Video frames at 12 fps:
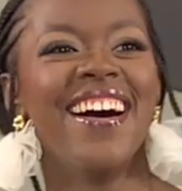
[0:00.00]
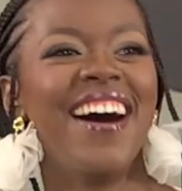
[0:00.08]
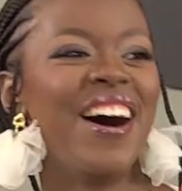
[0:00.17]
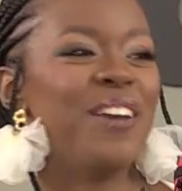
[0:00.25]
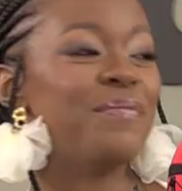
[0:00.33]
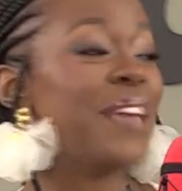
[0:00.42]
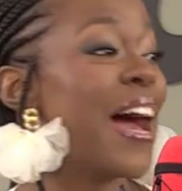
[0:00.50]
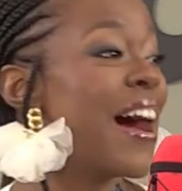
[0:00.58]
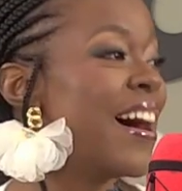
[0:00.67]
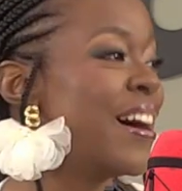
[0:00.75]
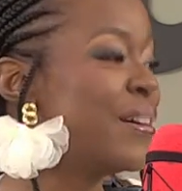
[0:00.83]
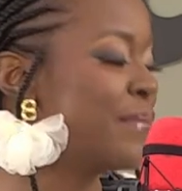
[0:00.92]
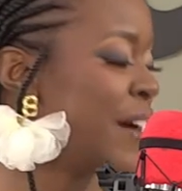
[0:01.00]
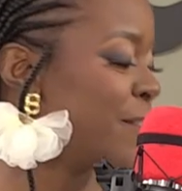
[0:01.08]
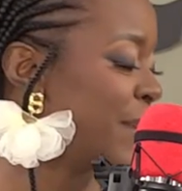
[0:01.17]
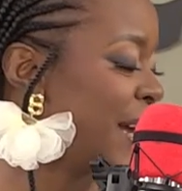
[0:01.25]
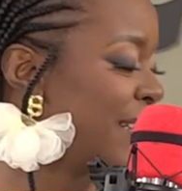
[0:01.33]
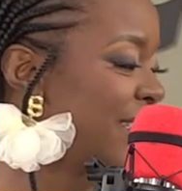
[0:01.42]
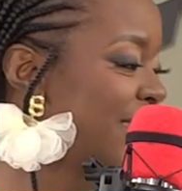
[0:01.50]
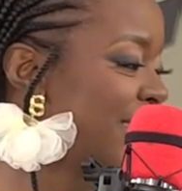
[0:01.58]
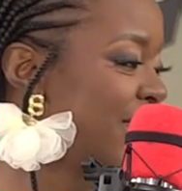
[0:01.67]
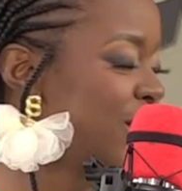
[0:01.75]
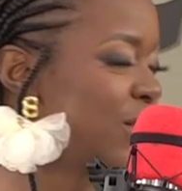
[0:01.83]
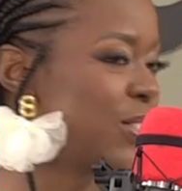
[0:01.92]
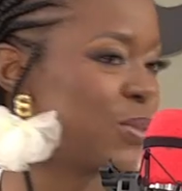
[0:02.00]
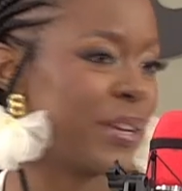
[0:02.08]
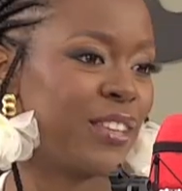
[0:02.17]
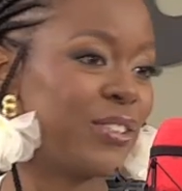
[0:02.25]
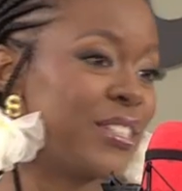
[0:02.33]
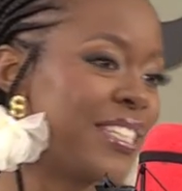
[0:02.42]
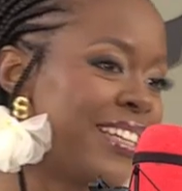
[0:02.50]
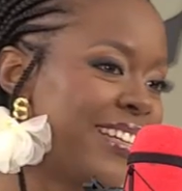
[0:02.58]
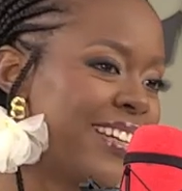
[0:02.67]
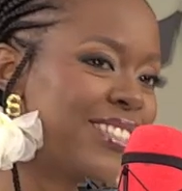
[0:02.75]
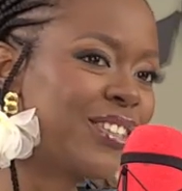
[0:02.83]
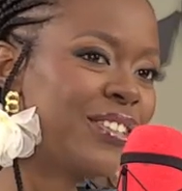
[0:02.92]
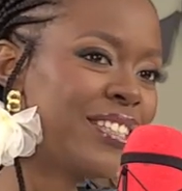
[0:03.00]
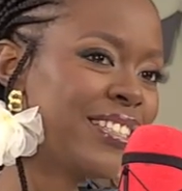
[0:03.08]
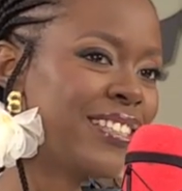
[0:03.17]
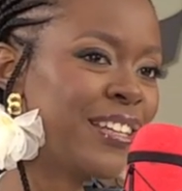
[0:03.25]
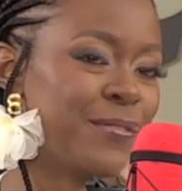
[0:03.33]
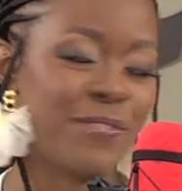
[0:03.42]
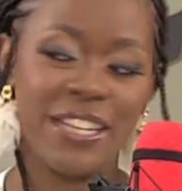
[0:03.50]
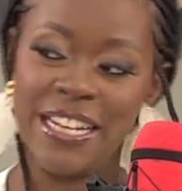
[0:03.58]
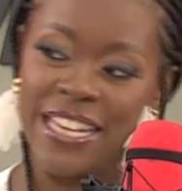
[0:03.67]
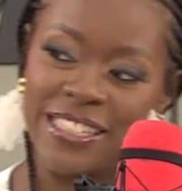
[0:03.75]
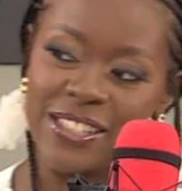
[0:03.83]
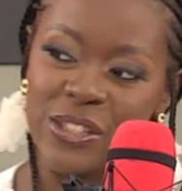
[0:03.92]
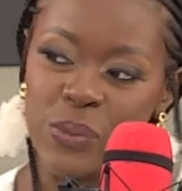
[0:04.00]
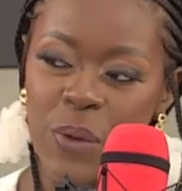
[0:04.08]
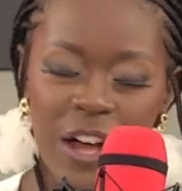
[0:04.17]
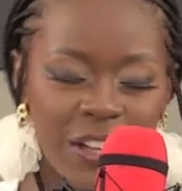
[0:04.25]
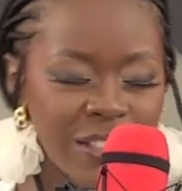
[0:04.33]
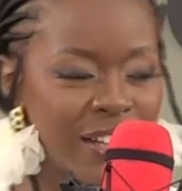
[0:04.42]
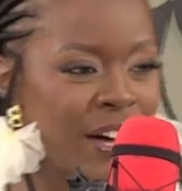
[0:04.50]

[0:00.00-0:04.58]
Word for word: um, yeah, um, I've been acting since 2013. I started at Phoenix as well.